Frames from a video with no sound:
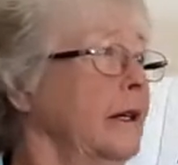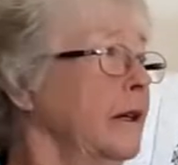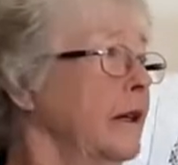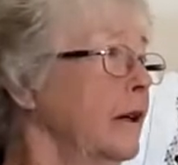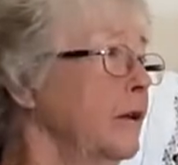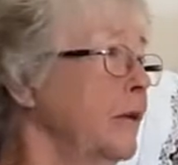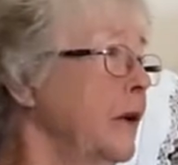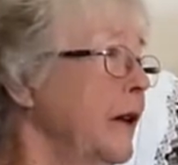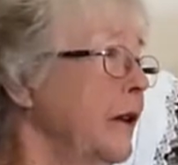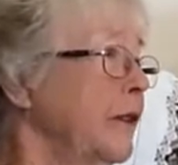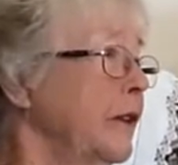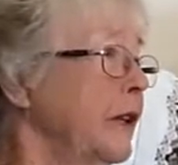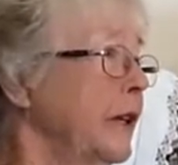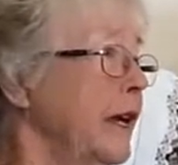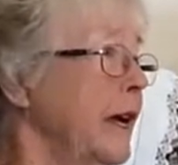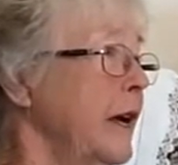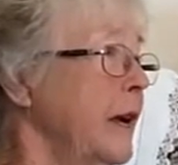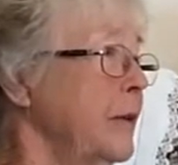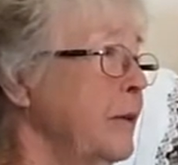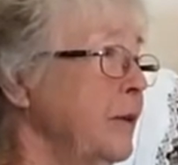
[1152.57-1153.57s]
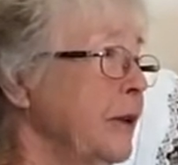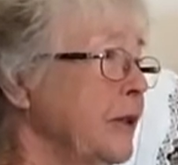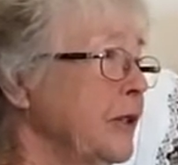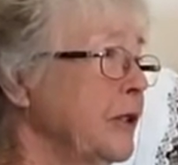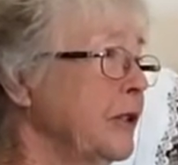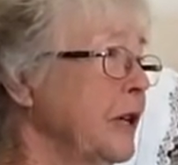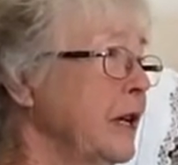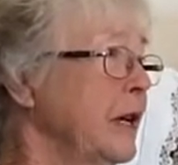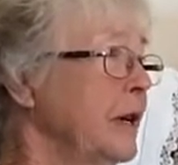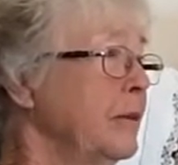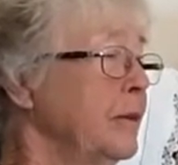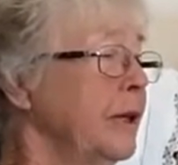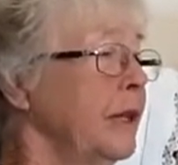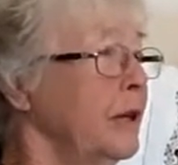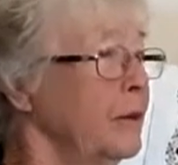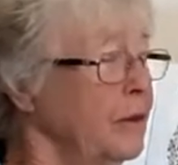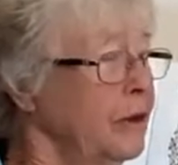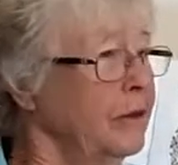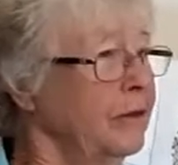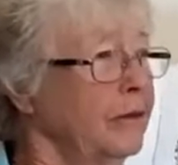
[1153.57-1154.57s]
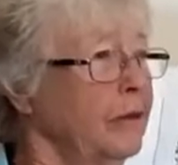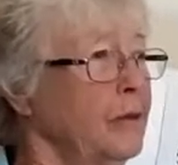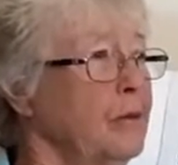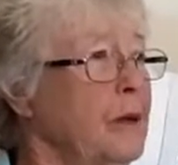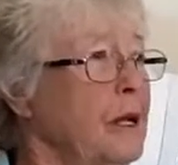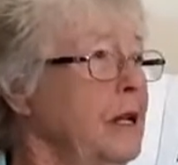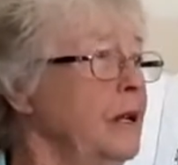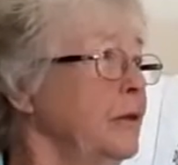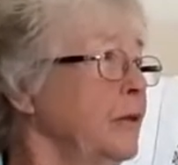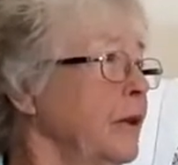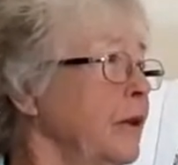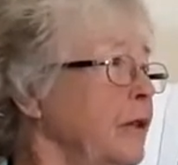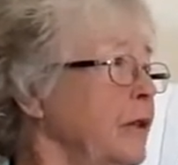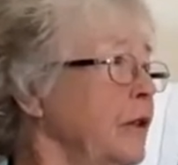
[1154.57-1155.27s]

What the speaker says: around the campus. But they weren't familiar with